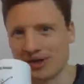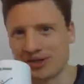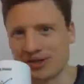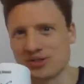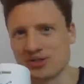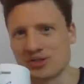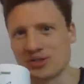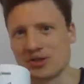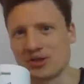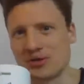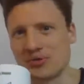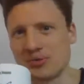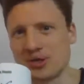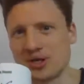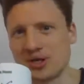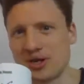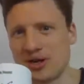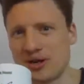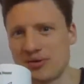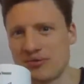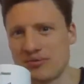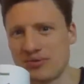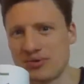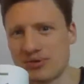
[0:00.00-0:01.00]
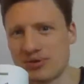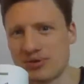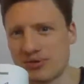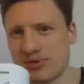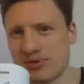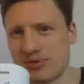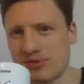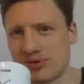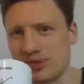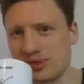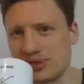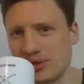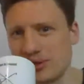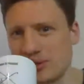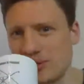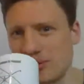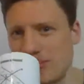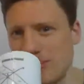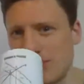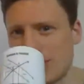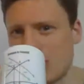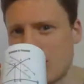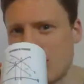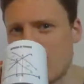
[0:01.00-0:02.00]
So here we go. 3, 2,
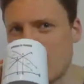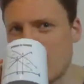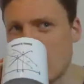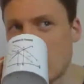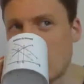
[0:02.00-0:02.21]
1.